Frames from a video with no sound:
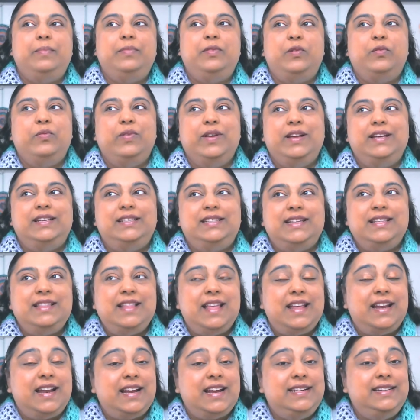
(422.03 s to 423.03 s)
The reason
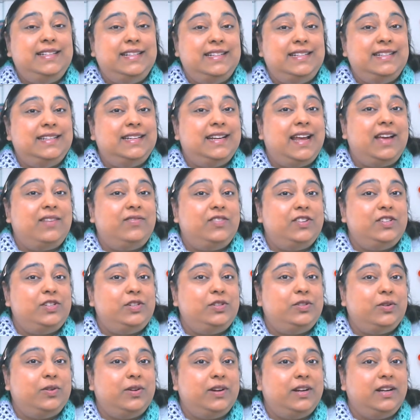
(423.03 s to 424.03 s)
that I didn't have a
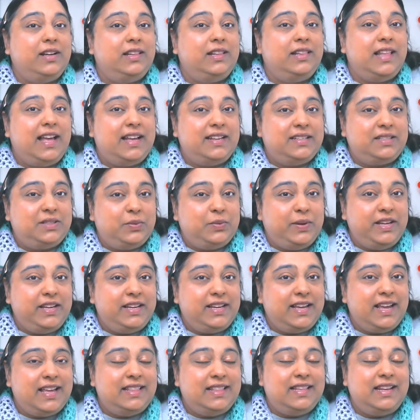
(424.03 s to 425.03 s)
tutorial last
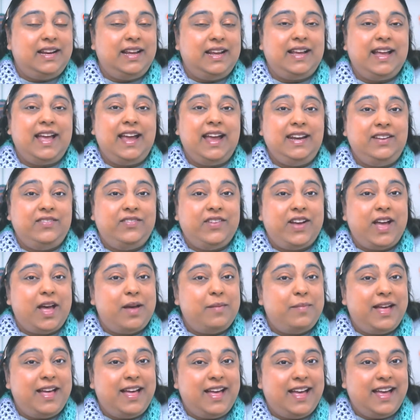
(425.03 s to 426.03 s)
week and that I kind of
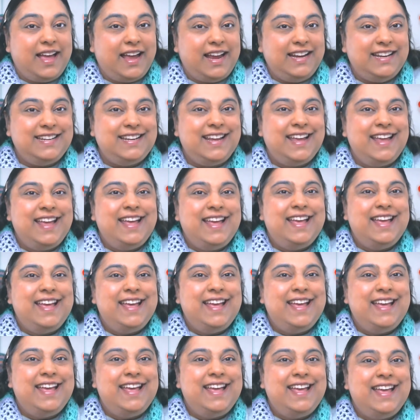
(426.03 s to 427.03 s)
got behind
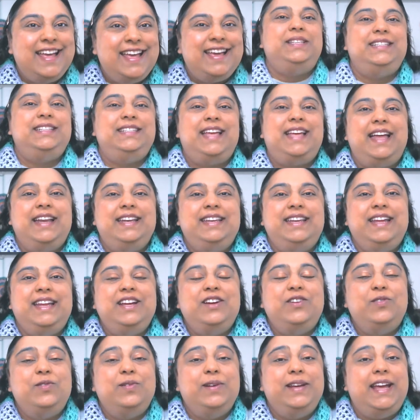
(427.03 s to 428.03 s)
is I was
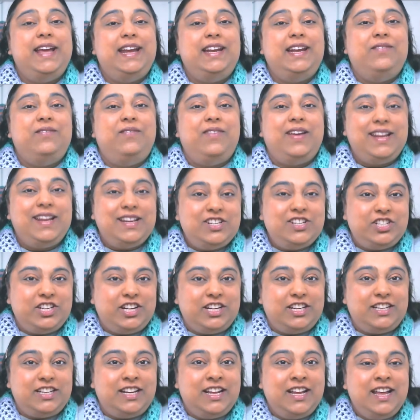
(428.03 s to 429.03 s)
attending
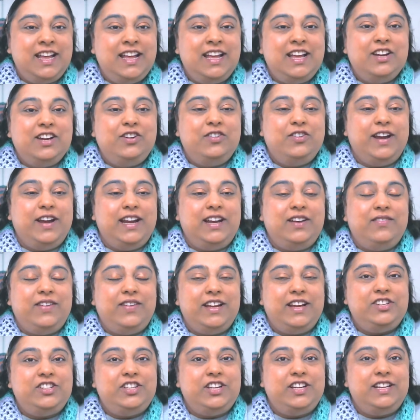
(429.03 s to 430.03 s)
Creativation.
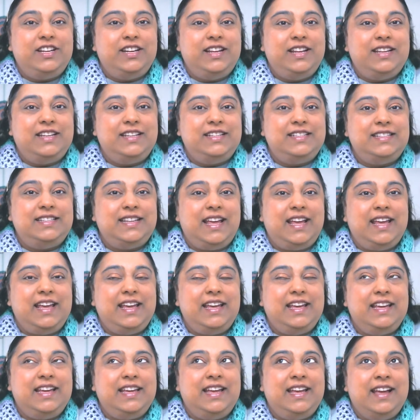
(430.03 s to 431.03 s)
Creativation is
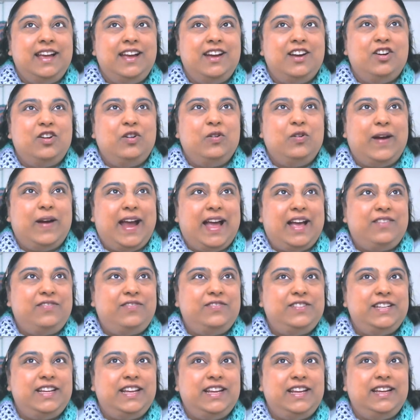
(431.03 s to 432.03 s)
a
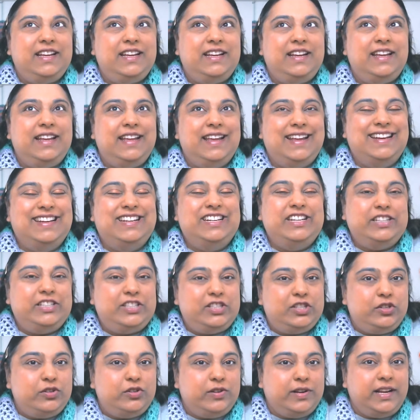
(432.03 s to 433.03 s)
crafting
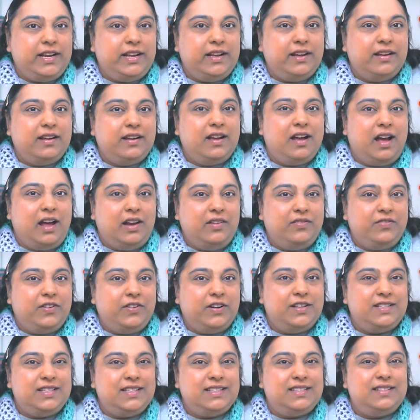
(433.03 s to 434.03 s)
industry conference.